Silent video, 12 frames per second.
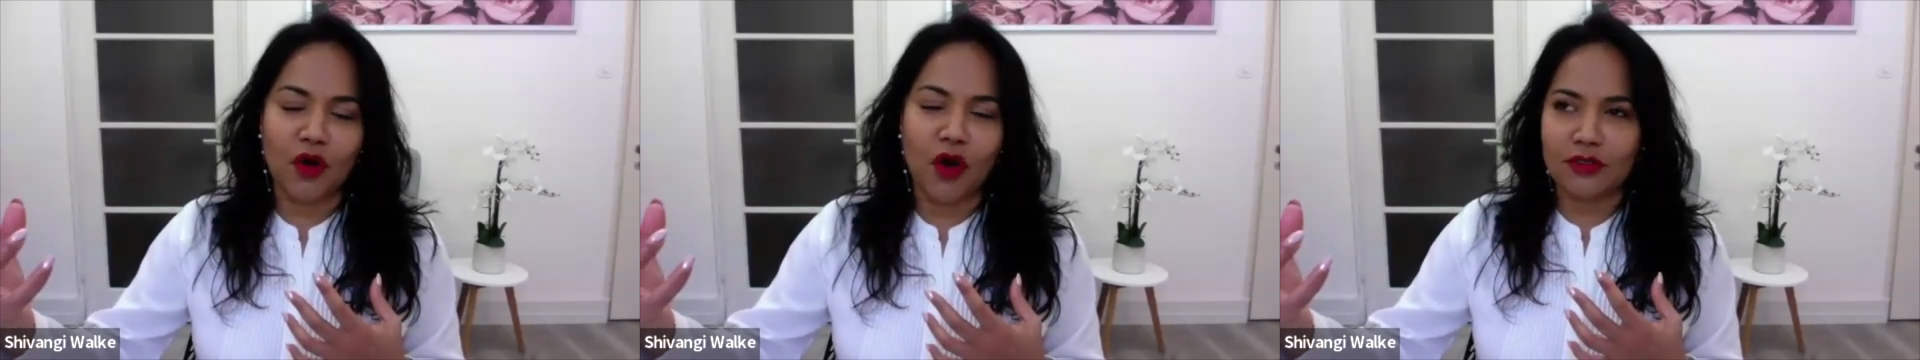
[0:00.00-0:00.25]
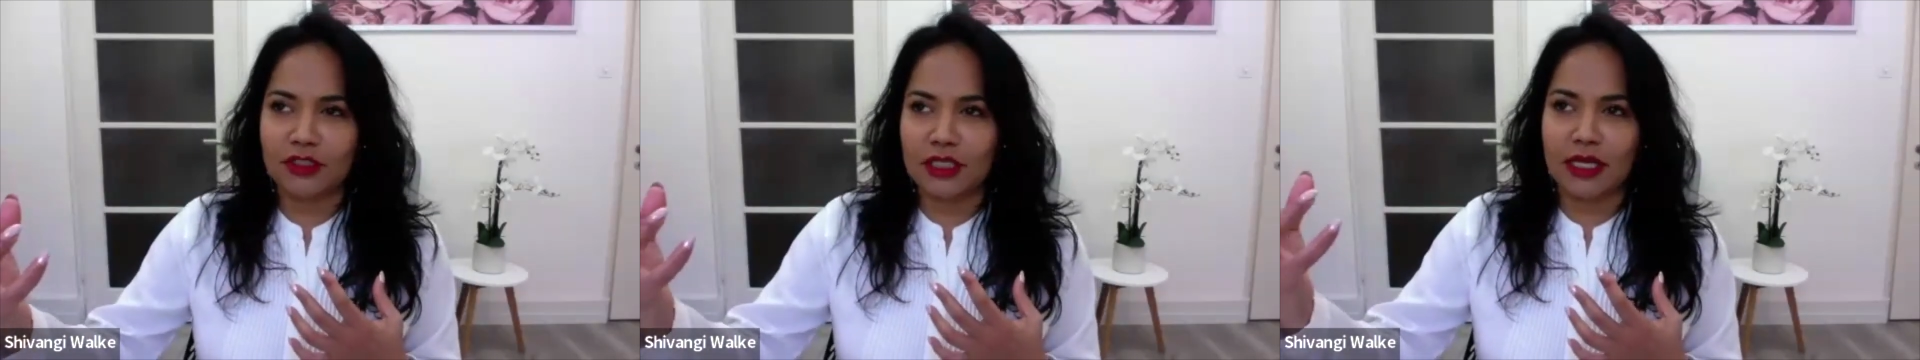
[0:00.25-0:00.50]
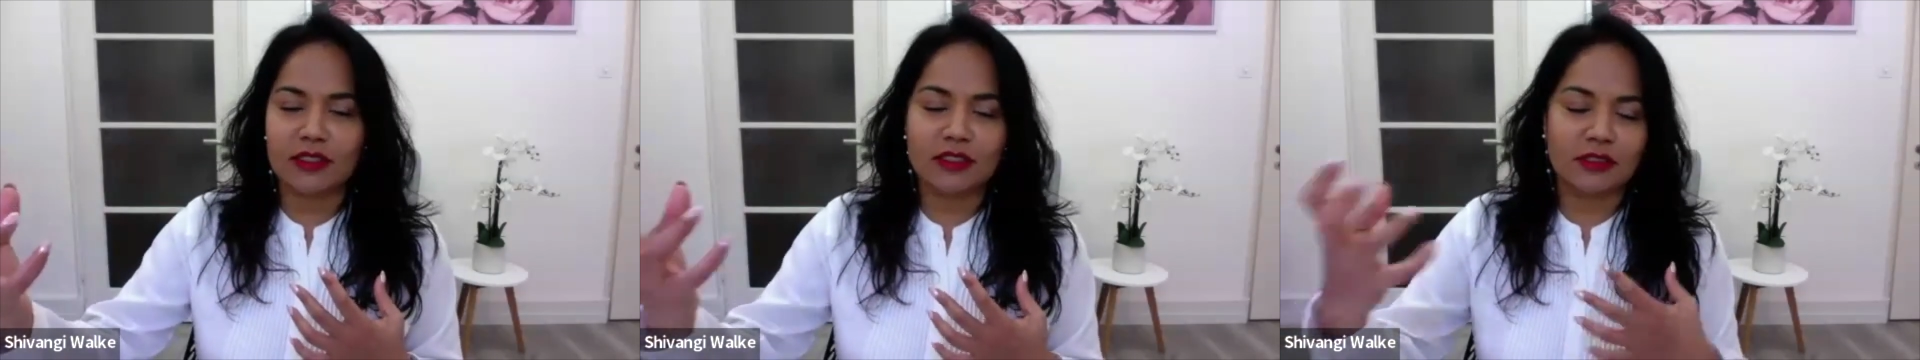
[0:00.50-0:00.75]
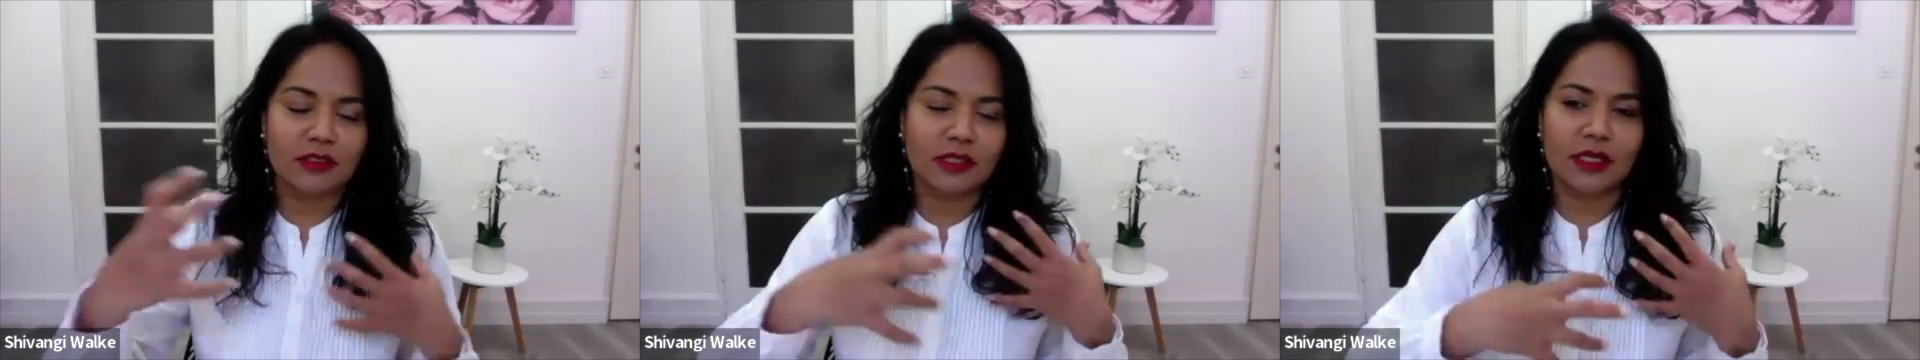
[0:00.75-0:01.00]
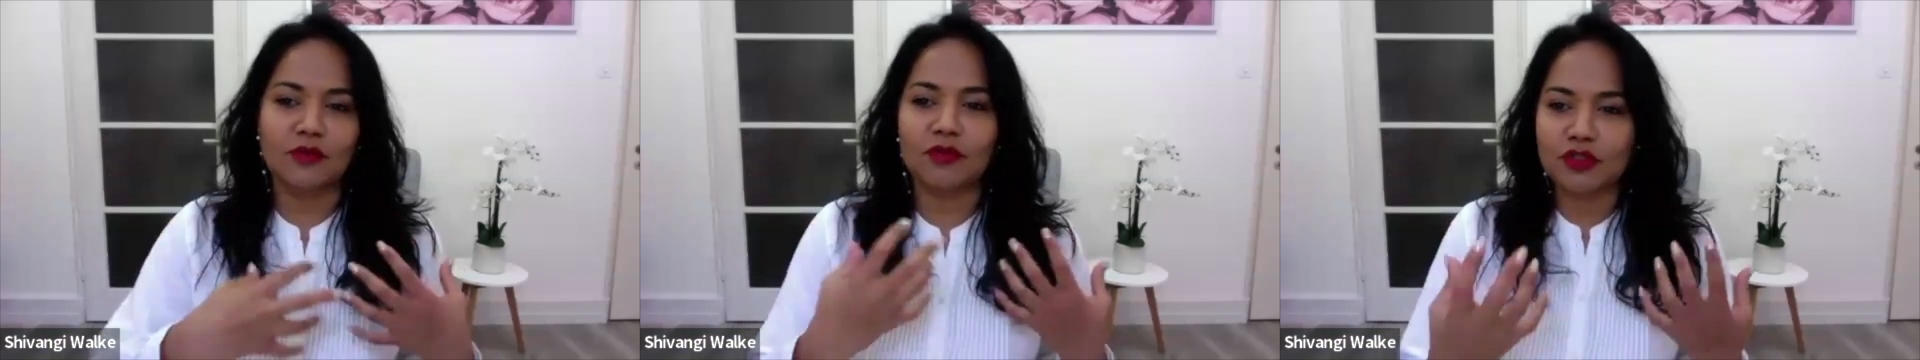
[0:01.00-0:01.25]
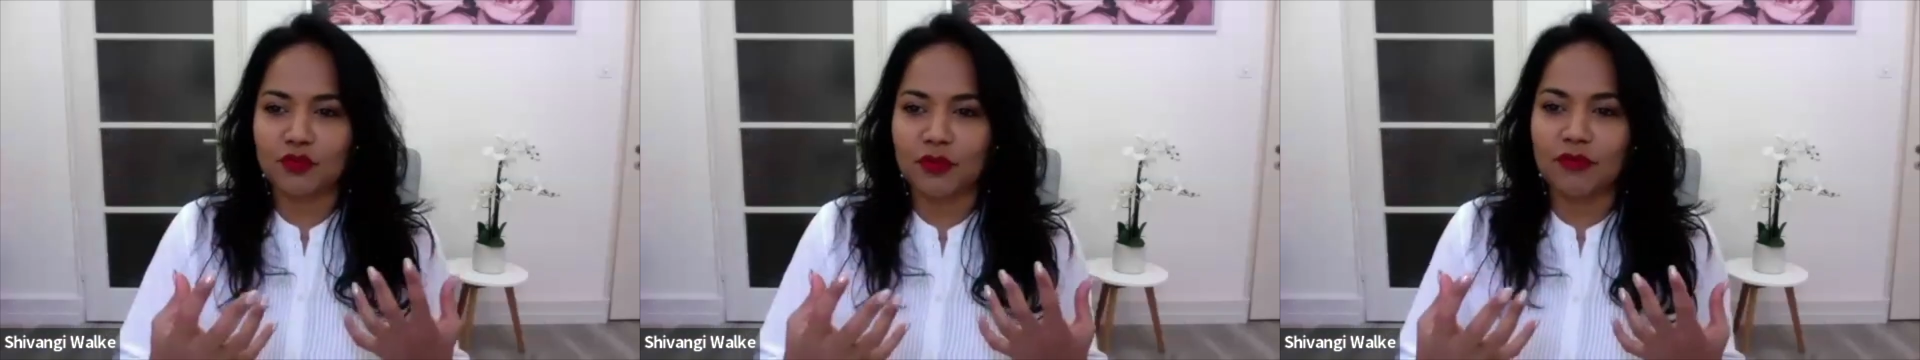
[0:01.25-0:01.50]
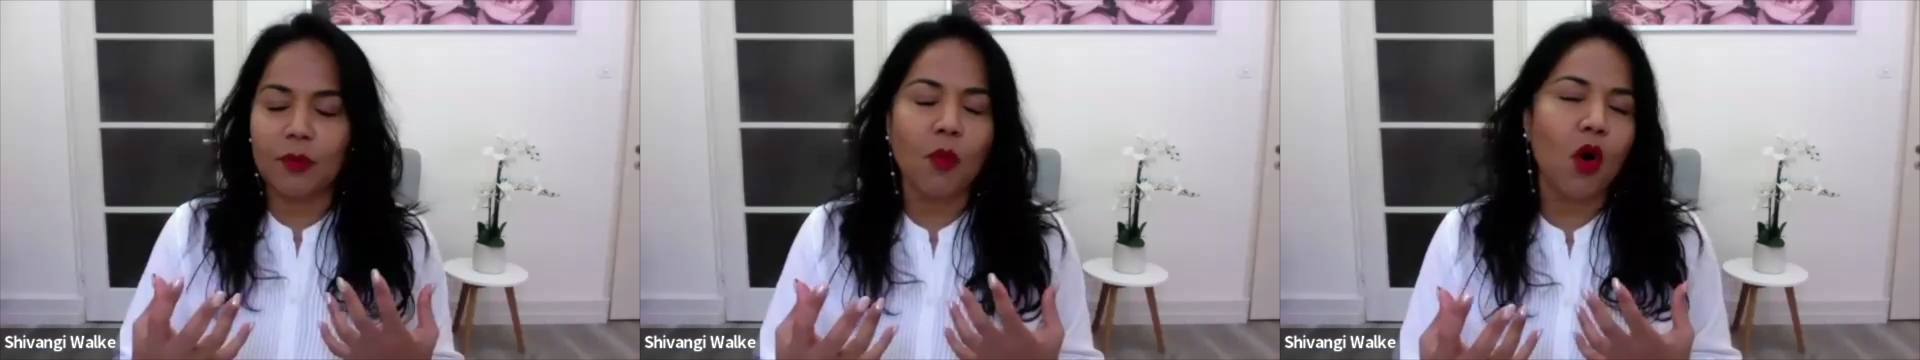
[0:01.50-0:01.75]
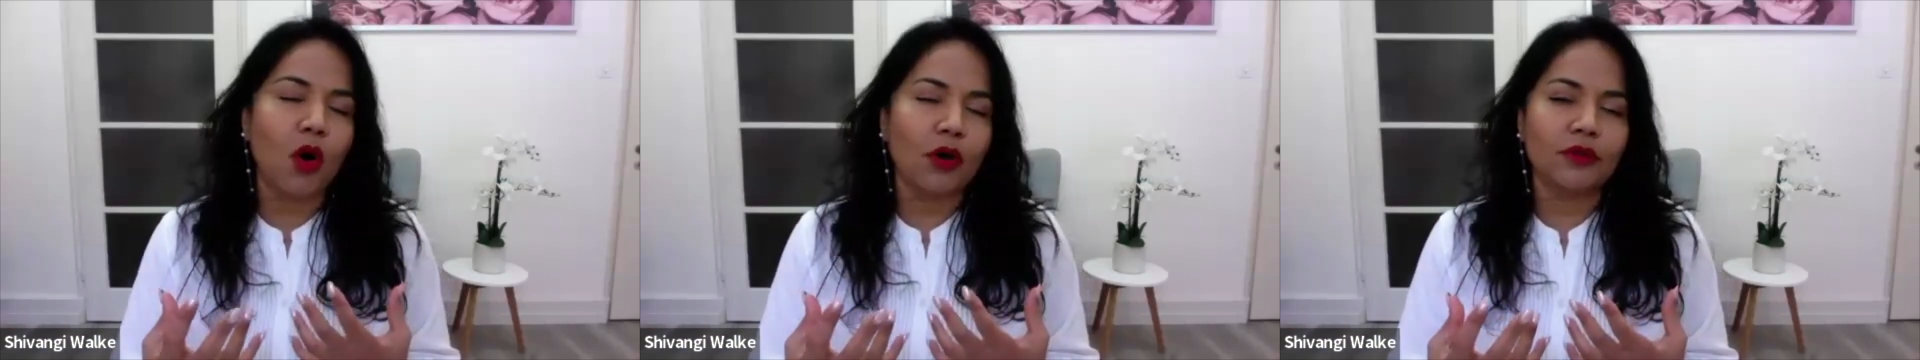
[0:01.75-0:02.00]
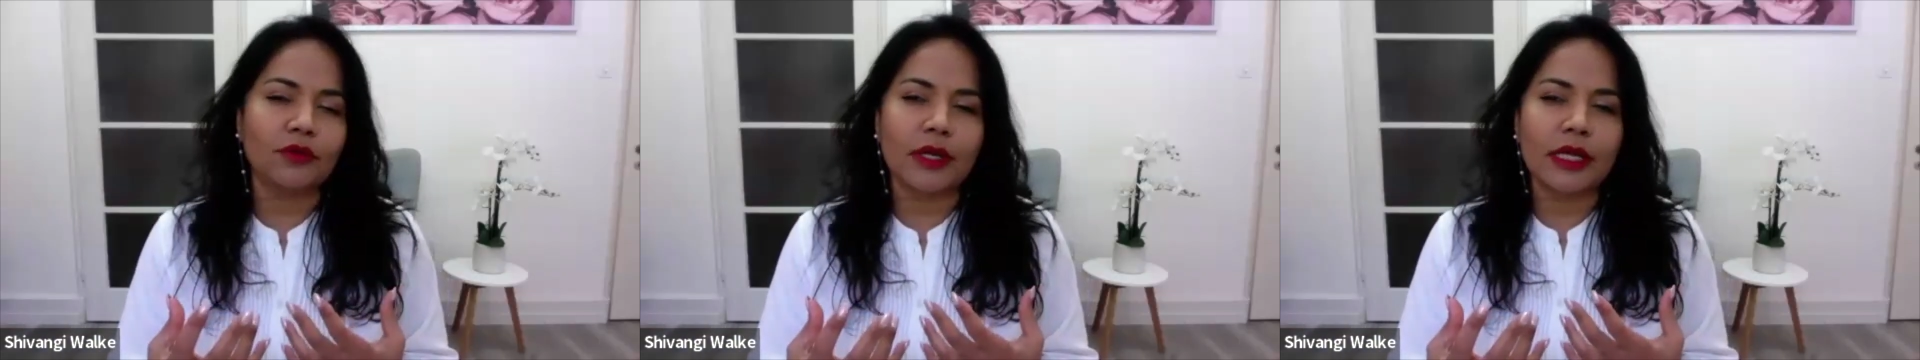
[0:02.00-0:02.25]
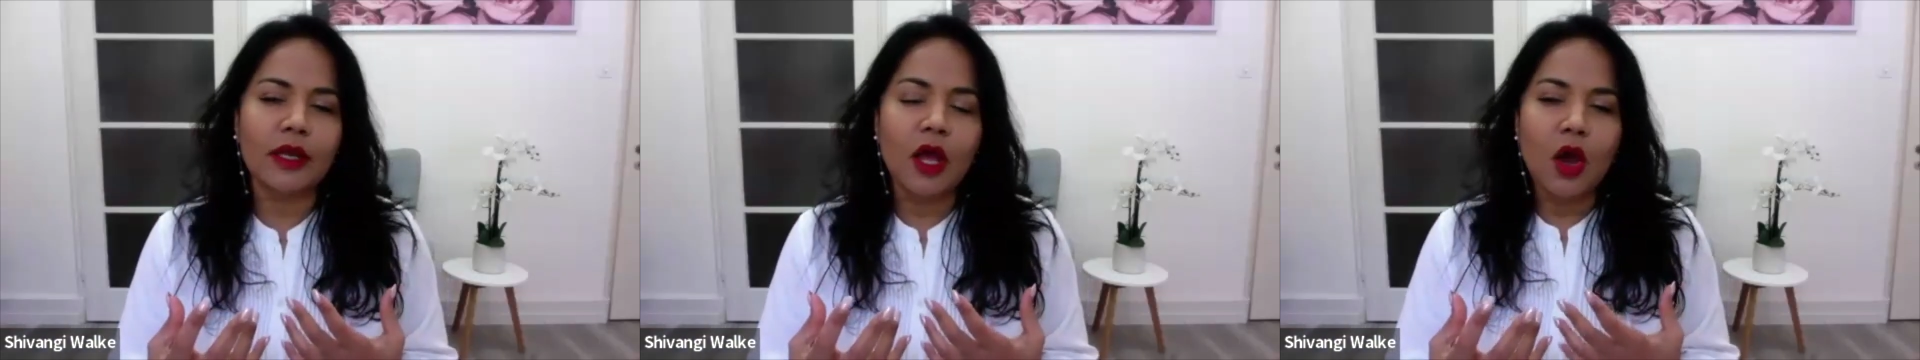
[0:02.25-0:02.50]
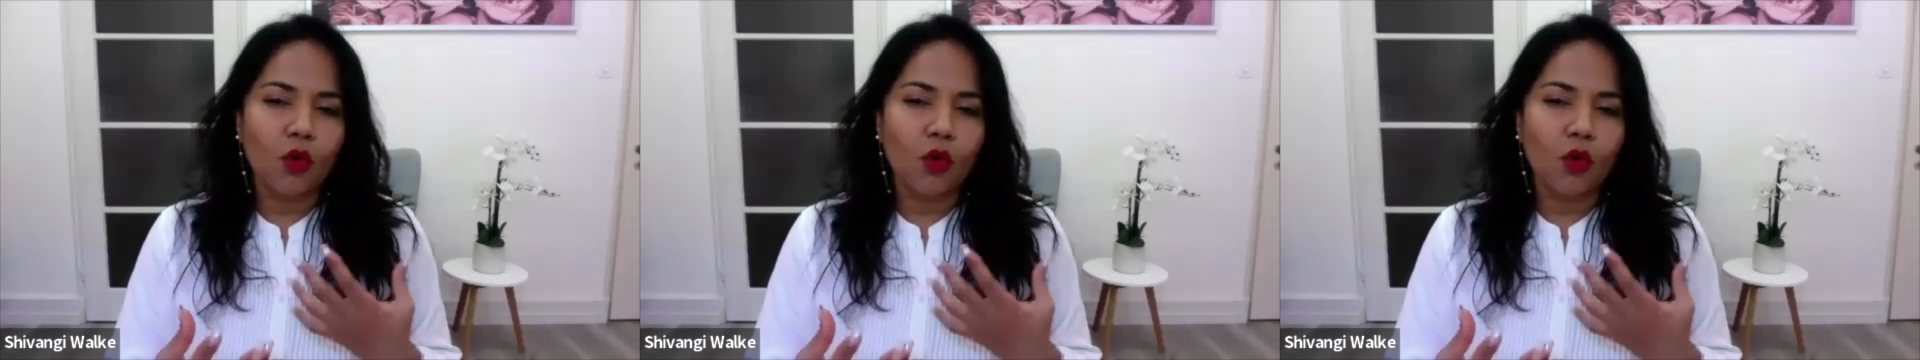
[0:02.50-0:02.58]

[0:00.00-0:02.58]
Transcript: context in which we were born, right?